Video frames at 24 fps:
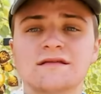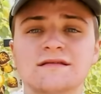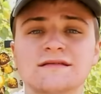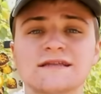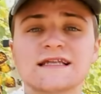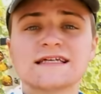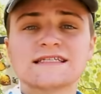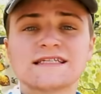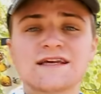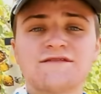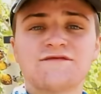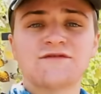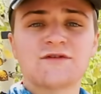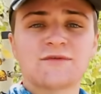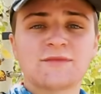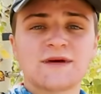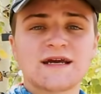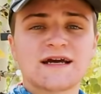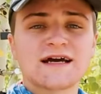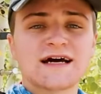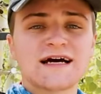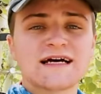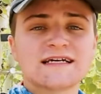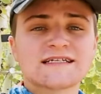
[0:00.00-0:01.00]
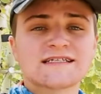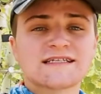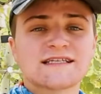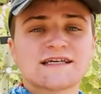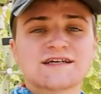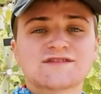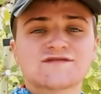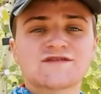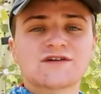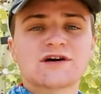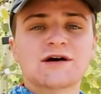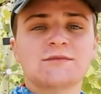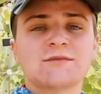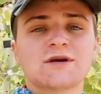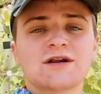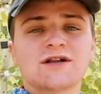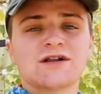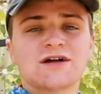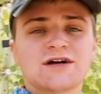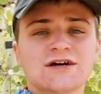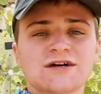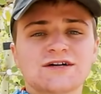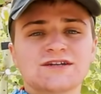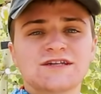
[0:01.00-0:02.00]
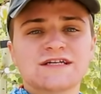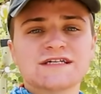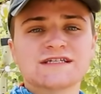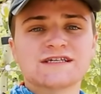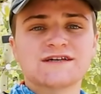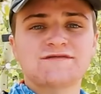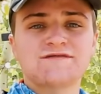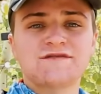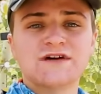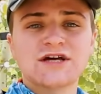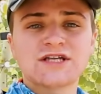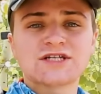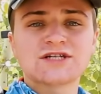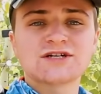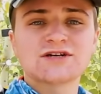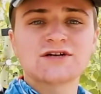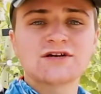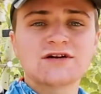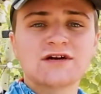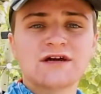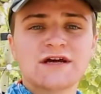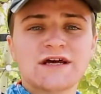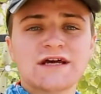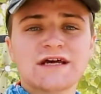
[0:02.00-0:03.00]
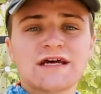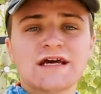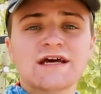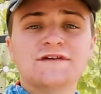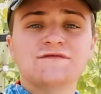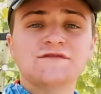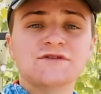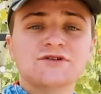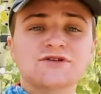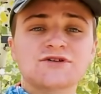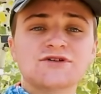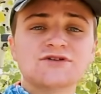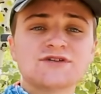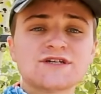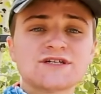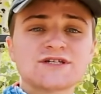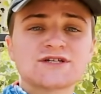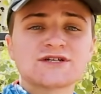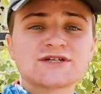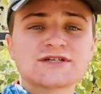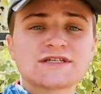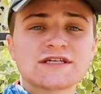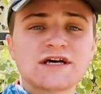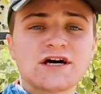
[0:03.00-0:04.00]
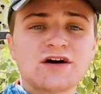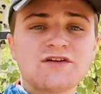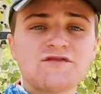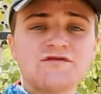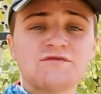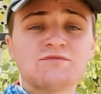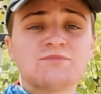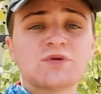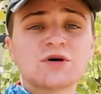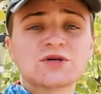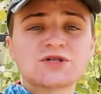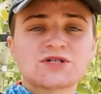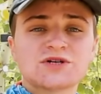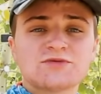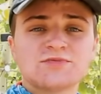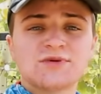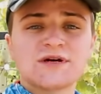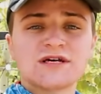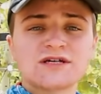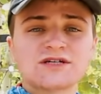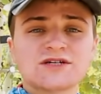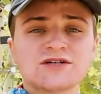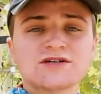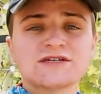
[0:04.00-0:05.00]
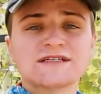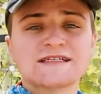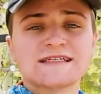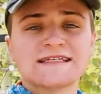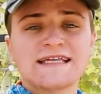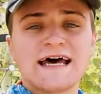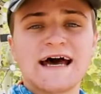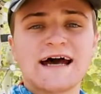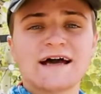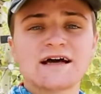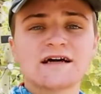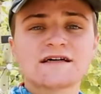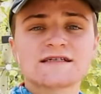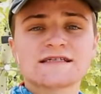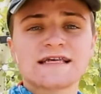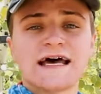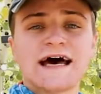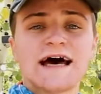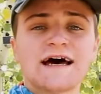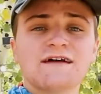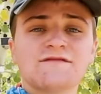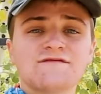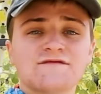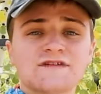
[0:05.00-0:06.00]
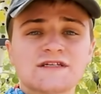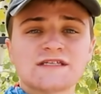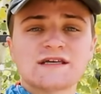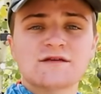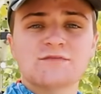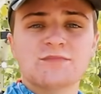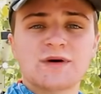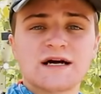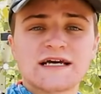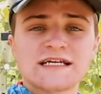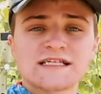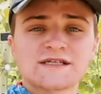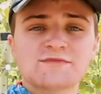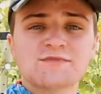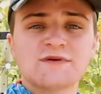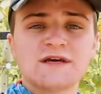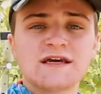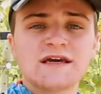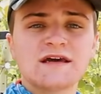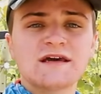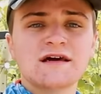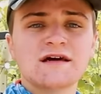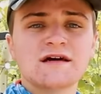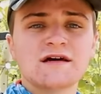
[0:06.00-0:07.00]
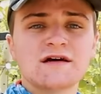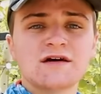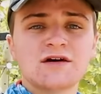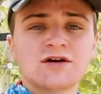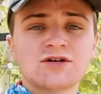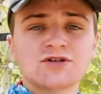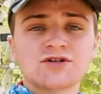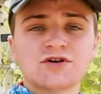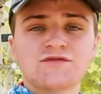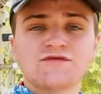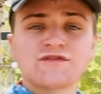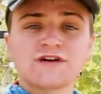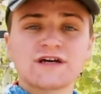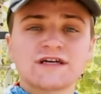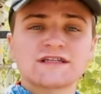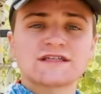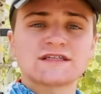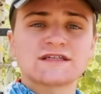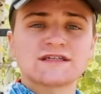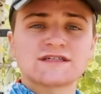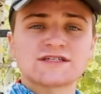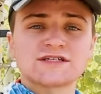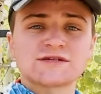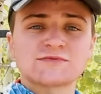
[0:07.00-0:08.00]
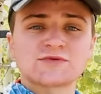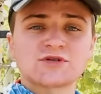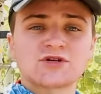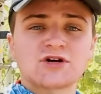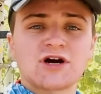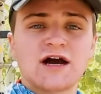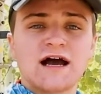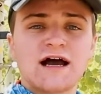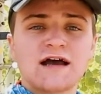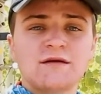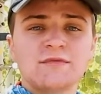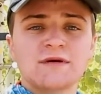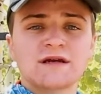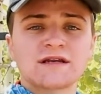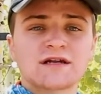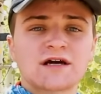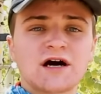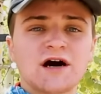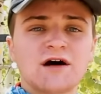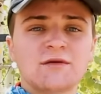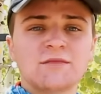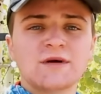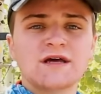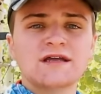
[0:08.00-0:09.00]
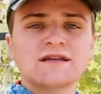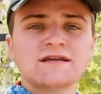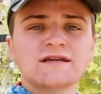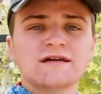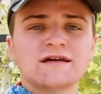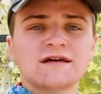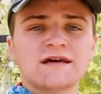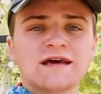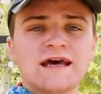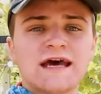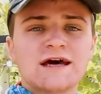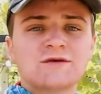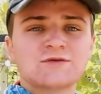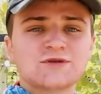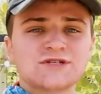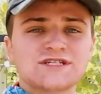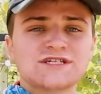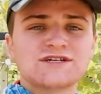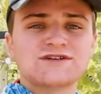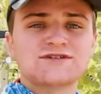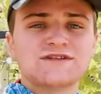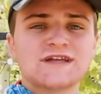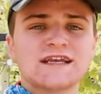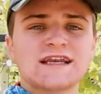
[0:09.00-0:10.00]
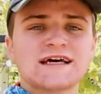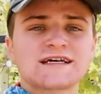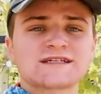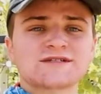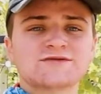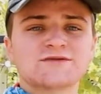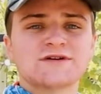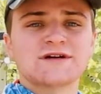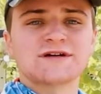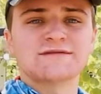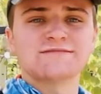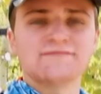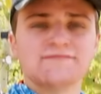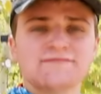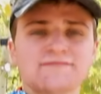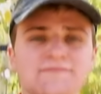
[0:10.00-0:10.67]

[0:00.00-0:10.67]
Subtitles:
That's it for me, guys. Thanks for coming along on this adventure. If you do this yourself, post your pictures and tag us at Visit Pikes Peak. Don't forget to subscribe and comment, and we'll see you in the next one.